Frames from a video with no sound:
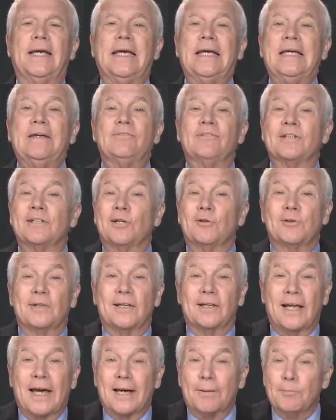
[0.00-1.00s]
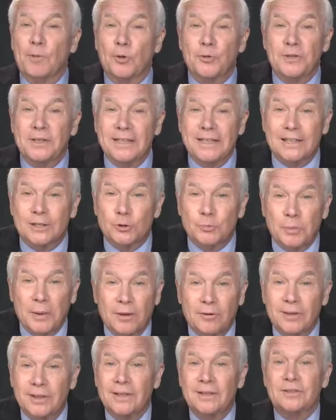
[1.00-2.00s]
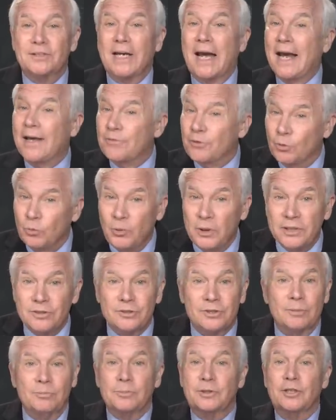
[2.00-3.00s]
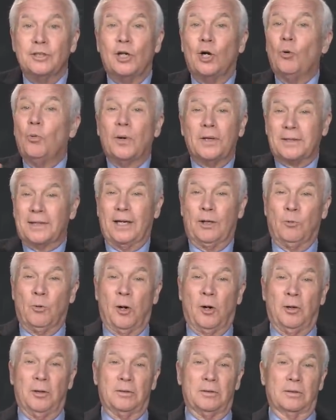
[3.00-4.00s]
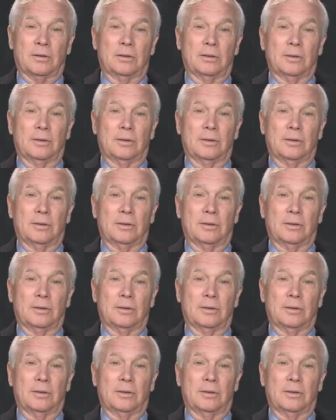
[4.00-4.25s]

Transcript: Even though they lack both the experience and the wisdom to know what they want.